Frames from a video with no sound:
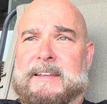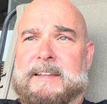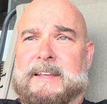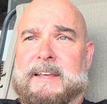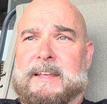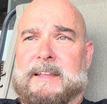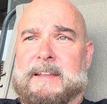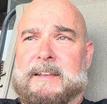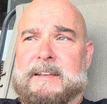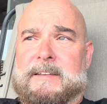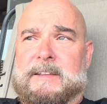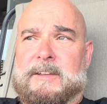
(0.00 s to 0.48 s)

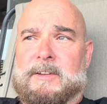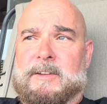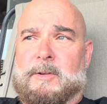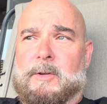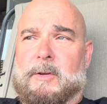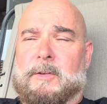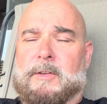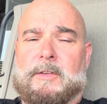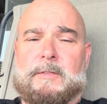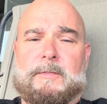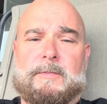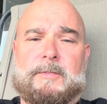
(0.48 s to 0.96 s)
And
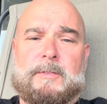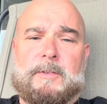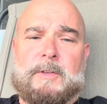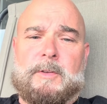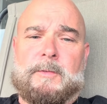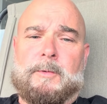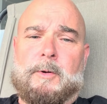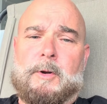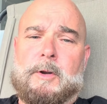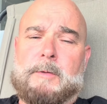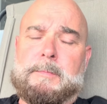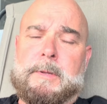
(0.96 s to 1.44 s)

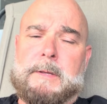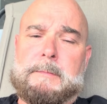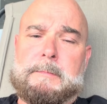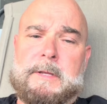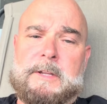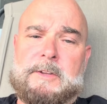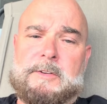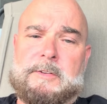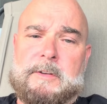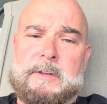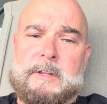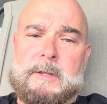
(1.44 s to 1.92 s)
you've heard me
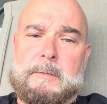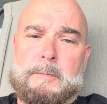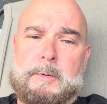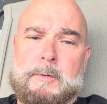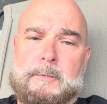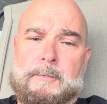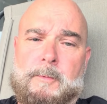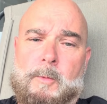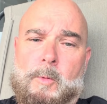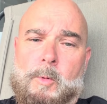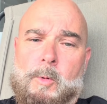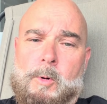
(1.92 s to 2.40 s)
mention it
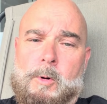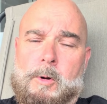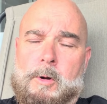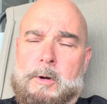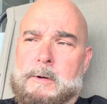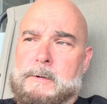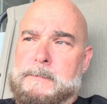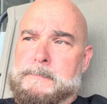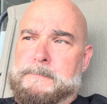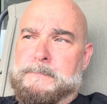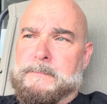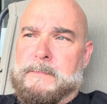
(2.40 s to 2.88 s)

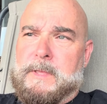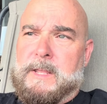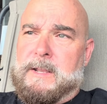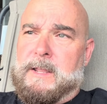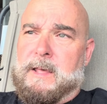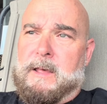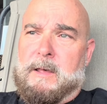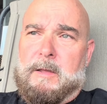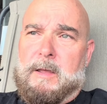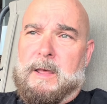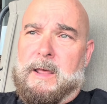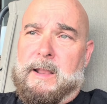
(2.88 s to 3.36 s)
before, and
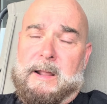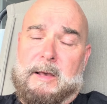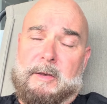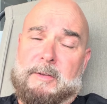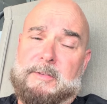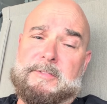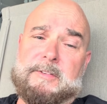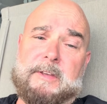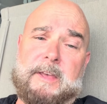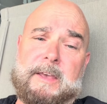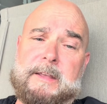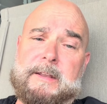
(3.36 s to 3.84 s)
I'll
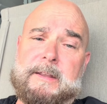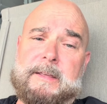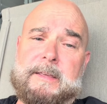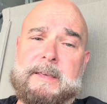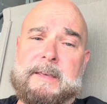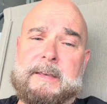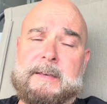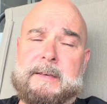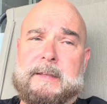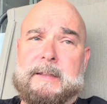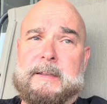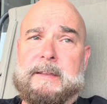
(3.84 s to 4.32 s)
say it
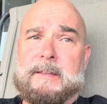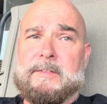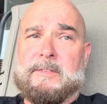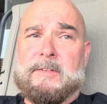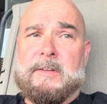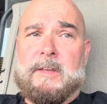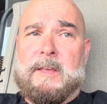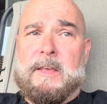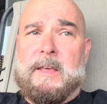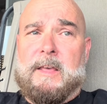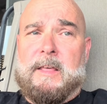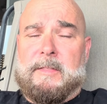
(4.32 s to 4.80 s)
again: is
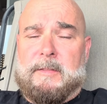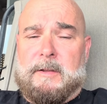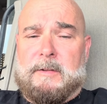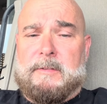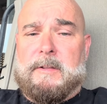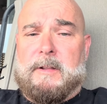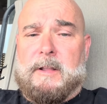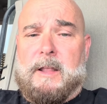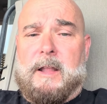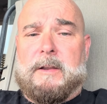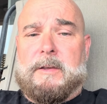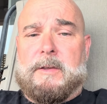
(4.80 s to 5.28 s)
there's
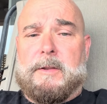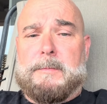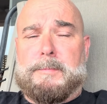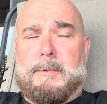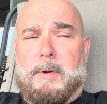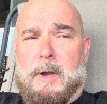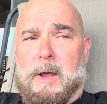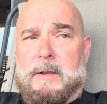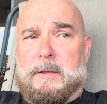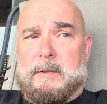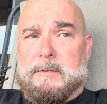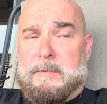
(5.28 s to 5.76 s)
a lot of good
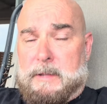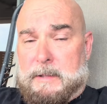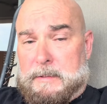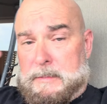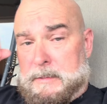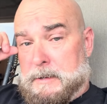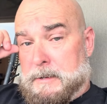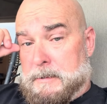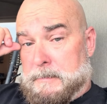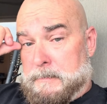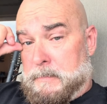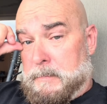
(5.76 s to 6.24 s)
products out
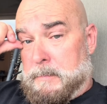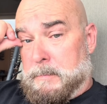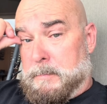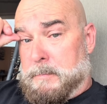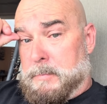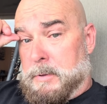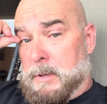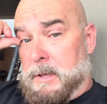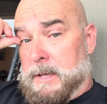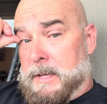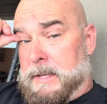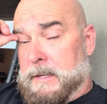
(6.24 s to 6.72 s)
there,
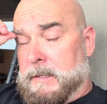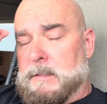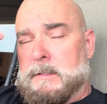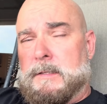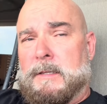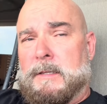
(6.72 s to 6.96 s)
but